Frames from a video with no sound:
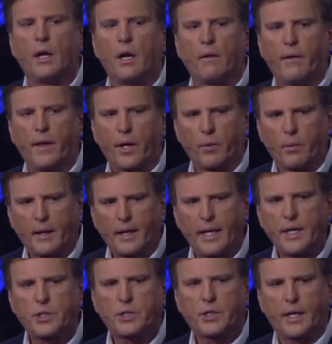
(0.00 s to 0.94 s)
that are
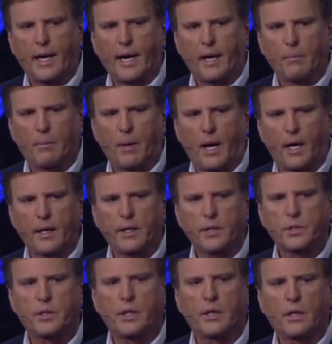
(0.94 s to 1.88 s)
released in our
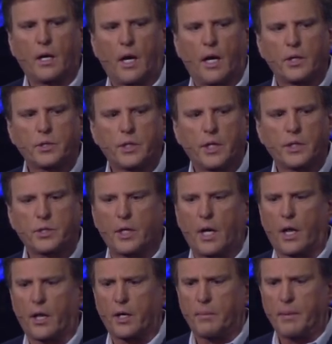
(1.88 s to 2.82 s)
bodies that cause us
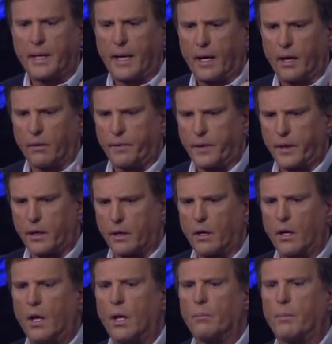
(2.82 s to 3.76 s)
not only to be
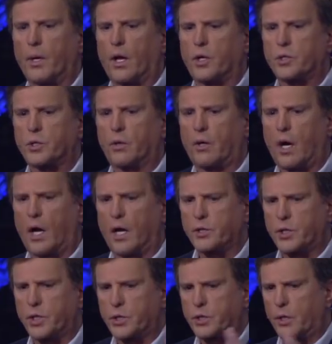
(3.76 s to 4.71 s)
healthier, but also
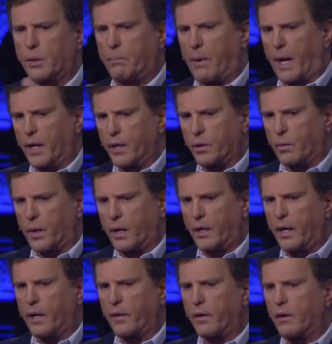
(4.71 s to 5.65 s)
cause us to bond to one
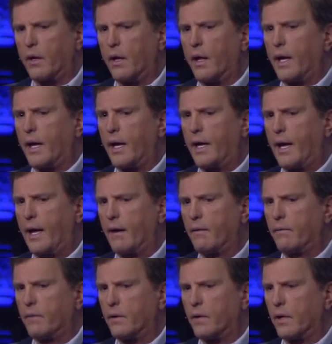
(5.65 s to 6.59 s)
another and
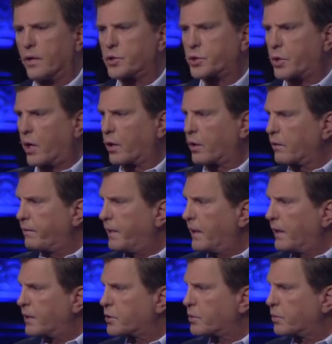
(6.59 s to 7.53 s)
have stronger
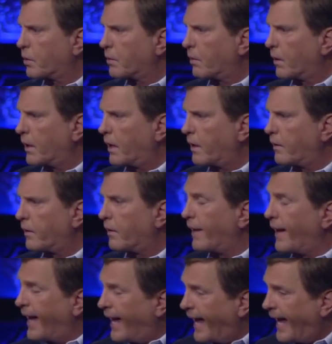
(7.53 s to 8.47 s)
feelings toward one another
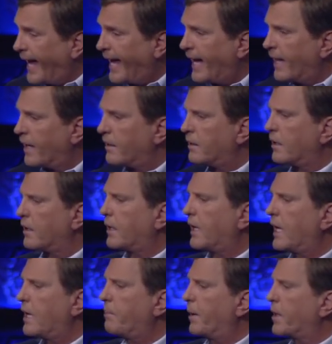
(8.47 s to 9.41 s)
and
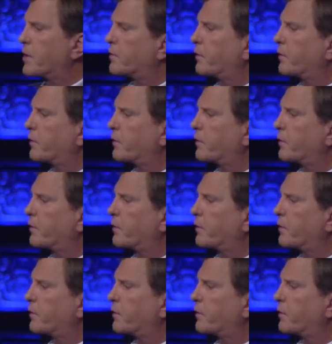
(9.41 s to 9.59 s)
keep us